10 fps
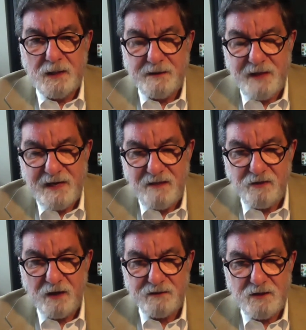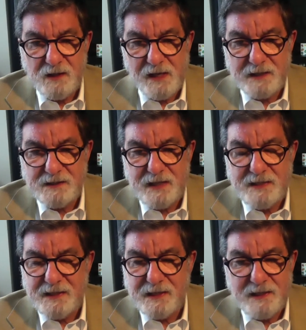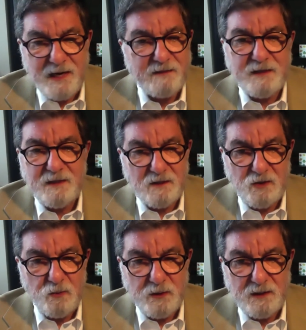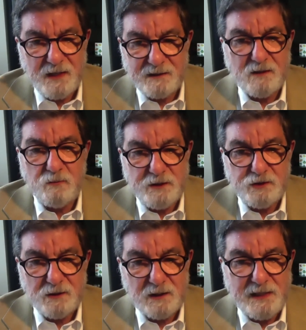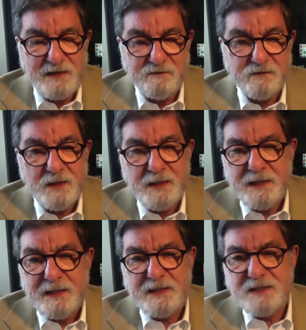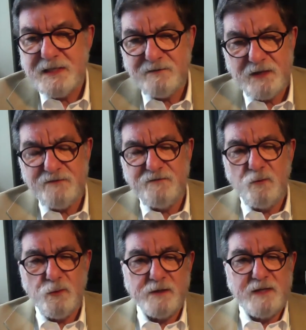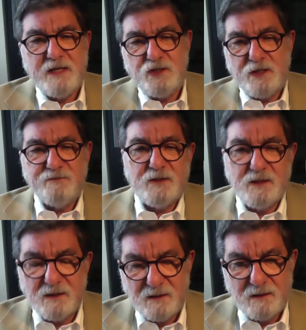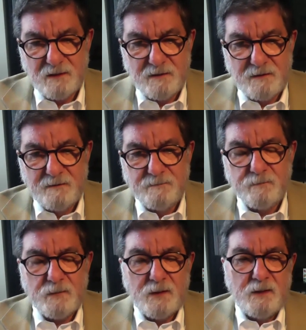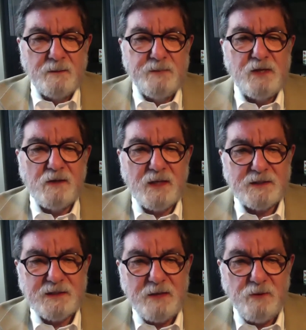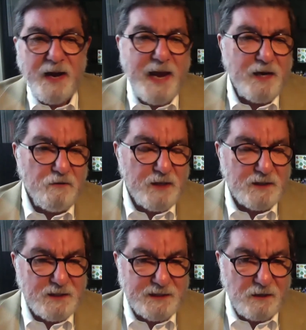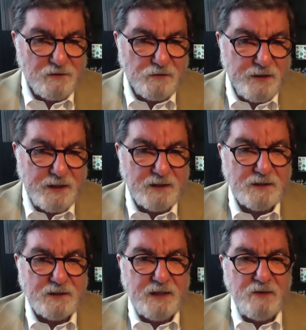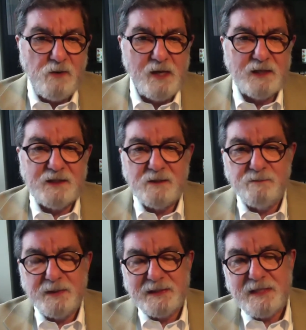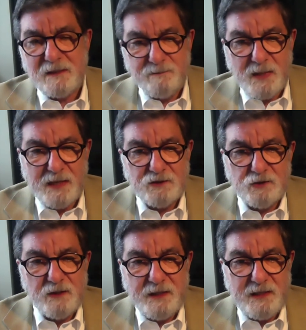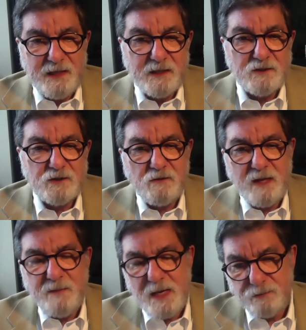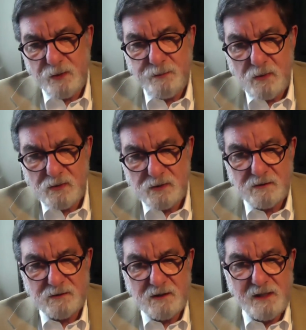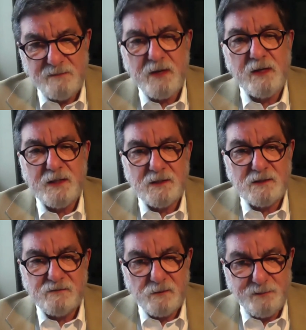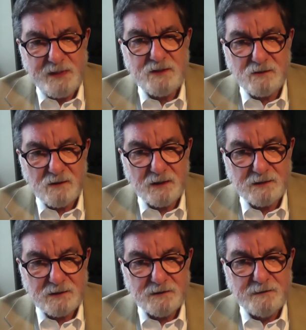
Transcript: They thought the United States had nothing to do with that we should leave. In 74, they shifted because they were angry at the South Koreans. They wanted to belittle Park Chung-hee, and so they made a proposal to the Americans for peace talks.